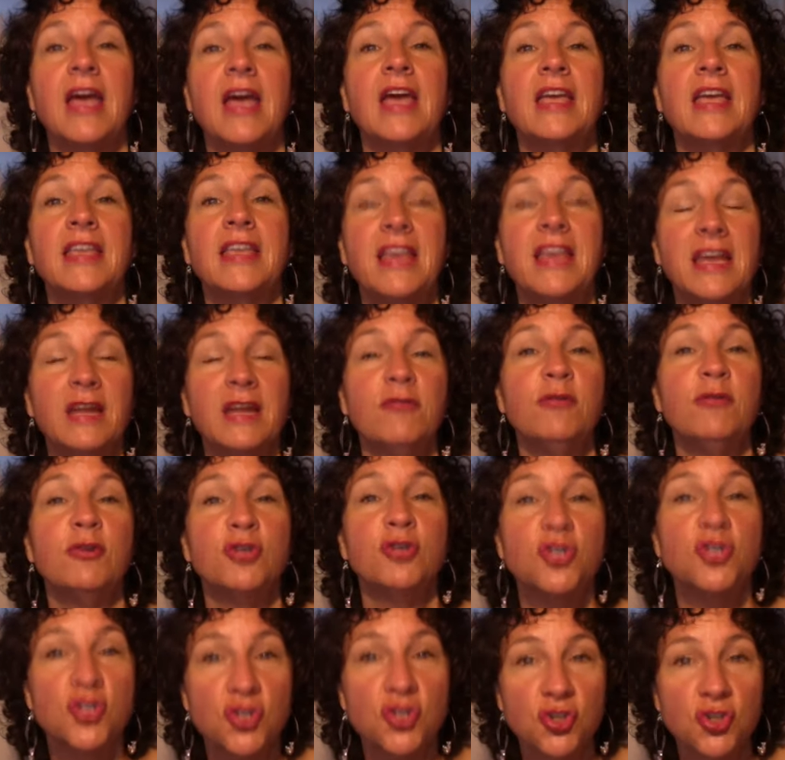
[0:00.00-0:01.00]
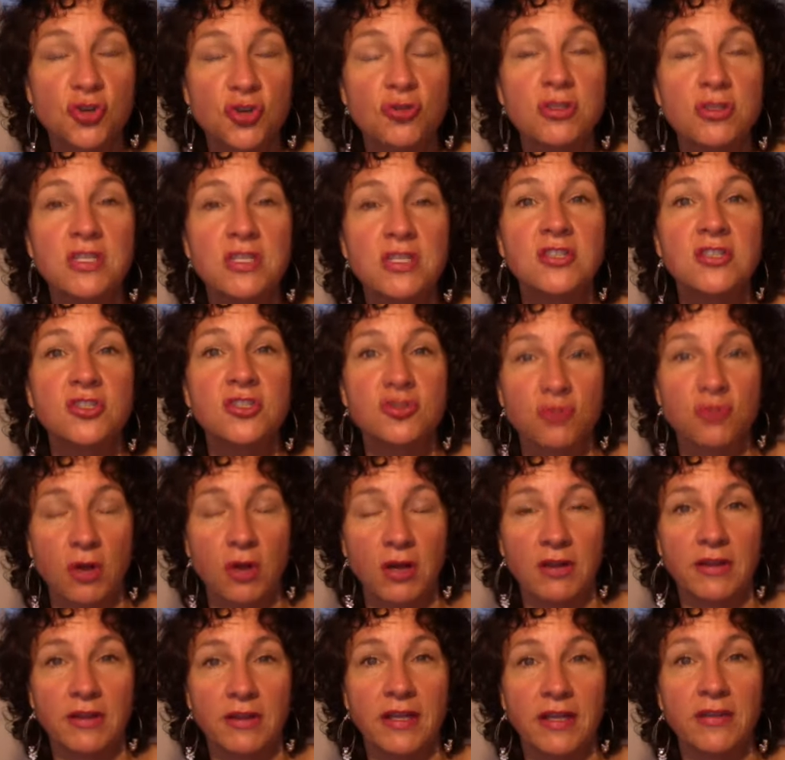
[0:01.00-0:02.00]
Yet if you're choosing
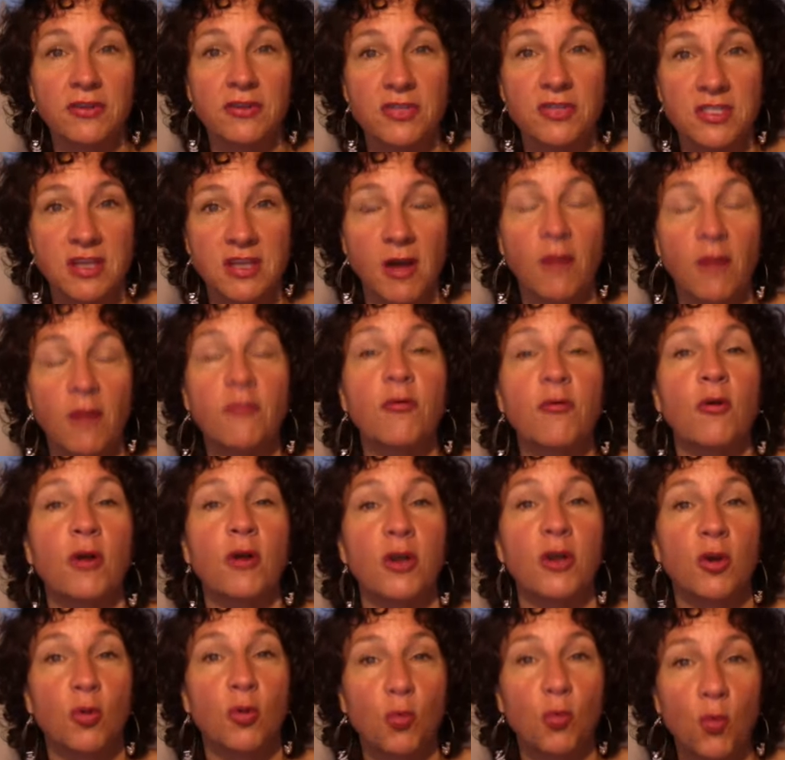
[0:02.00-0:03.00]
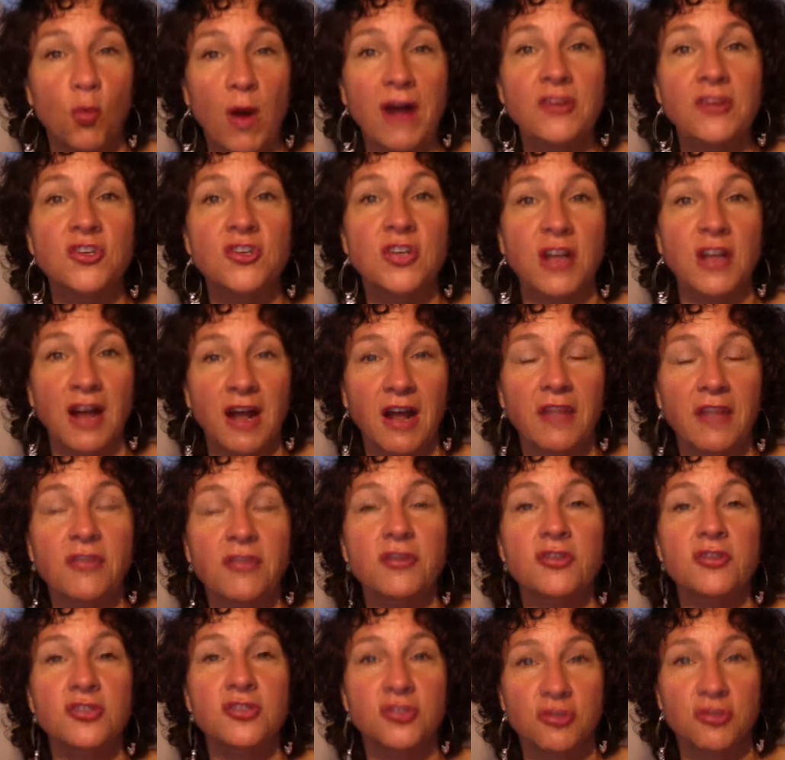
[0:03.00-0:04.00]
struggling yourself, or you're watching
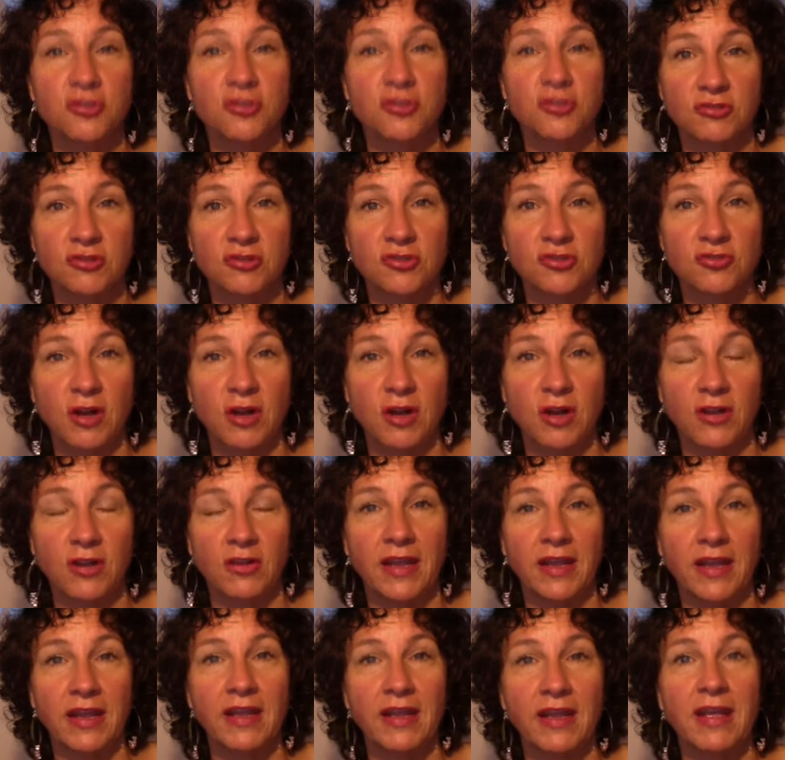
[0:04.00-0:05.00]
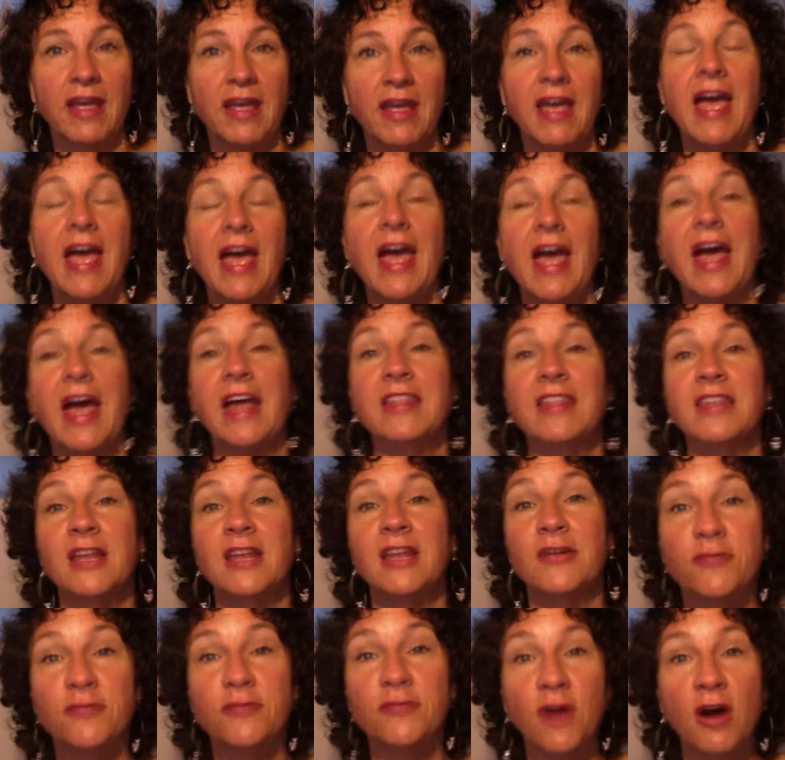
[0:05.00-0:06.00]
others choose struggling and then
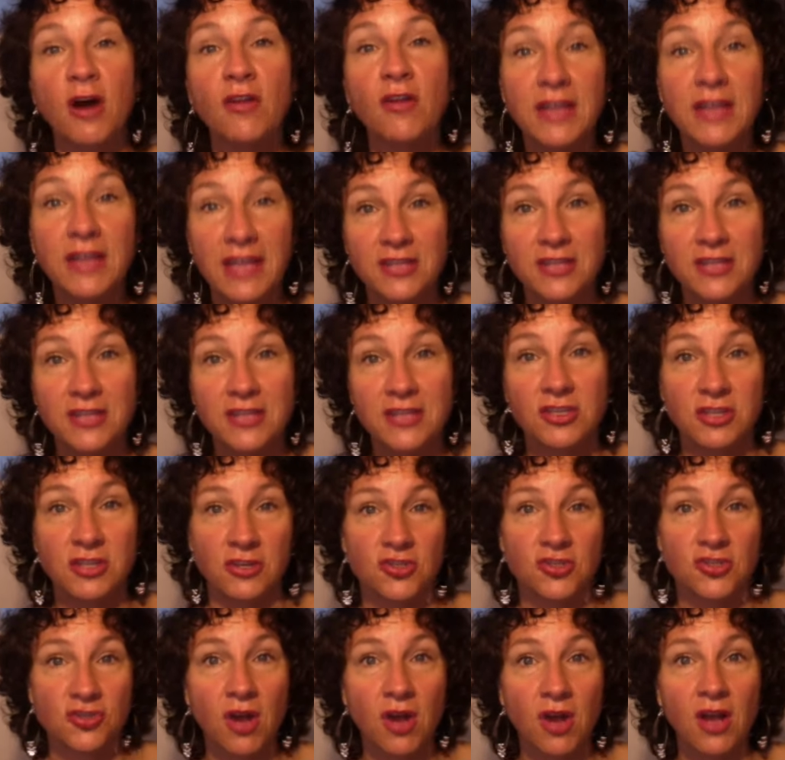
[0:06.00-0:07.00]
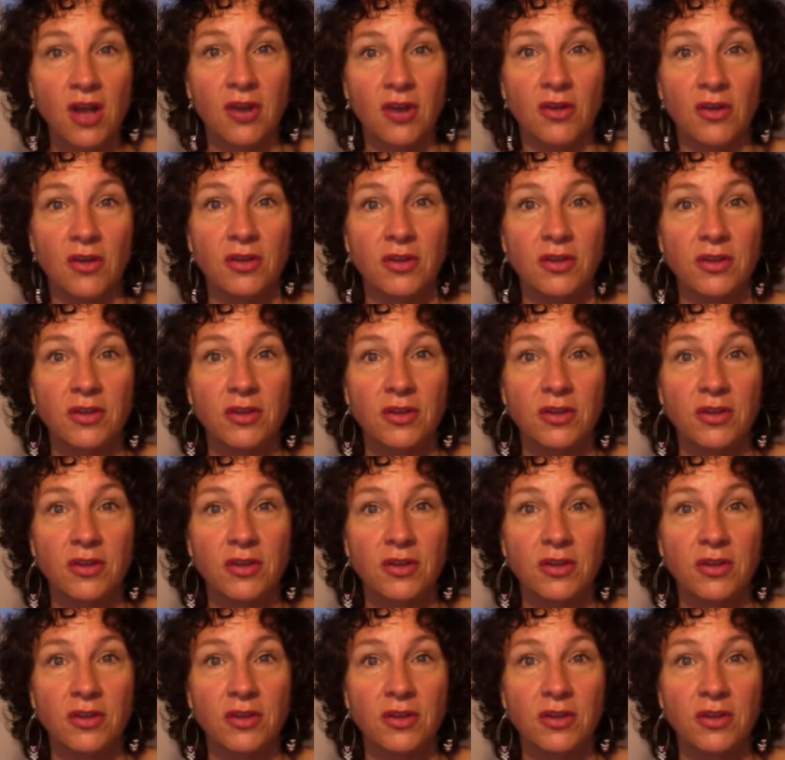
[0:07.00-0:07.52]
falling into their struggle,